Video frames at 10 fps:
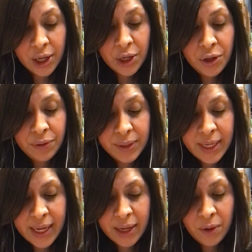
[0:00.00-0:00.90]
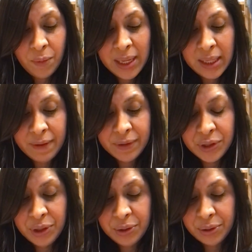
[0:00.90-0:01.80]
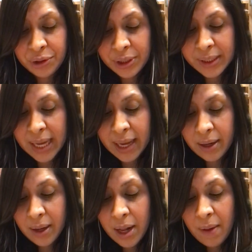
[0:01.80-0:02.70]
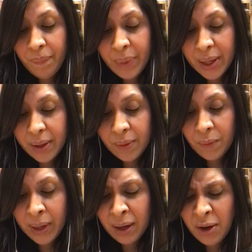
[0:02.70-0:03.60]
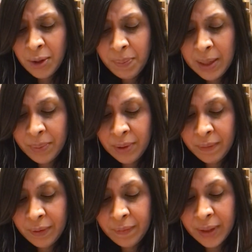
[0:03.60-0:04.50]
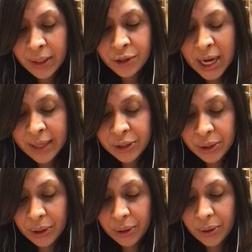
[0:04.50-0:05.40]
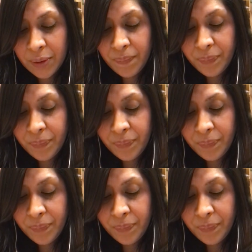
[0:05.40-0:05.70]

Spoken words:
"You see, we live as you do," she said. "But where are the people of your village?" asked the girl.